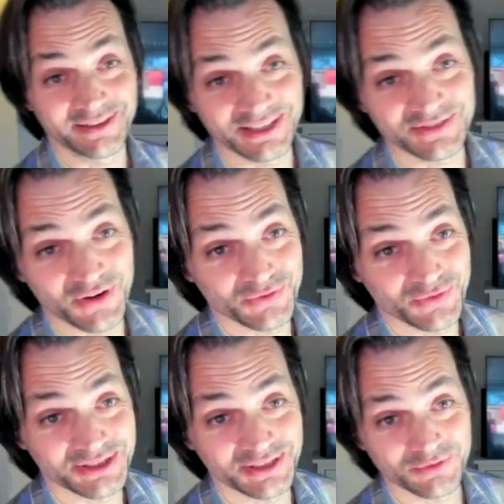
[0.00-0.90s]
That's very
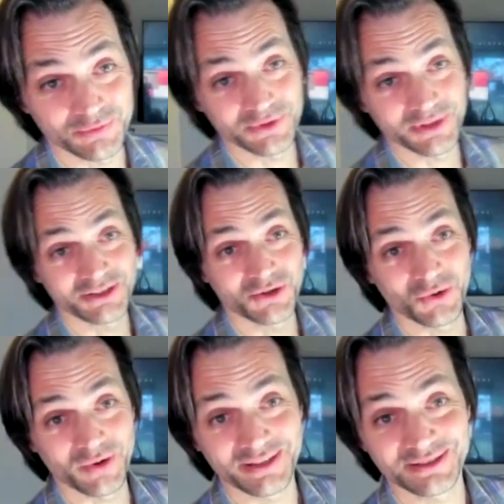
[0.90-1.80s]
interesting from the
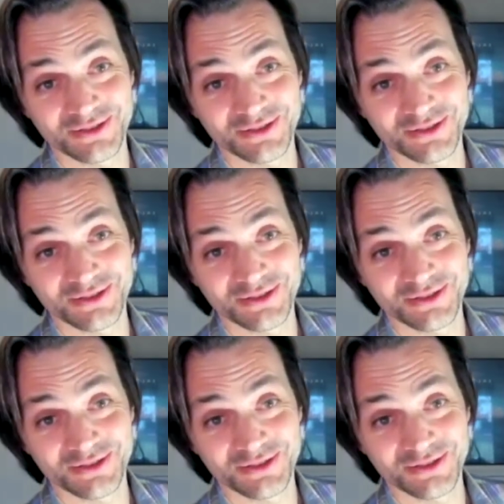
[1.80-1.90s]
get-go, right?